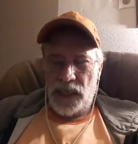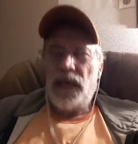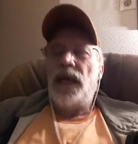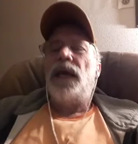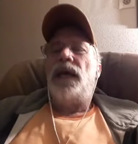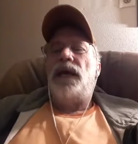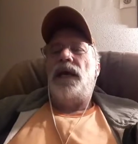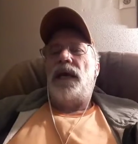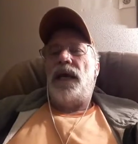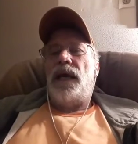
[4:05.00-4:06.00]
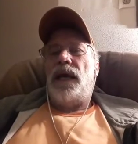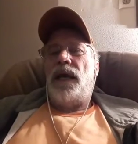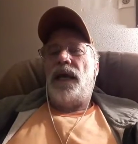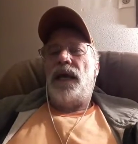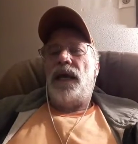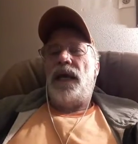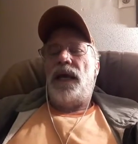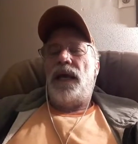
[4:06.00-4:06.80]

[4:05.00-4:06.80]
No one is speaking in this clip.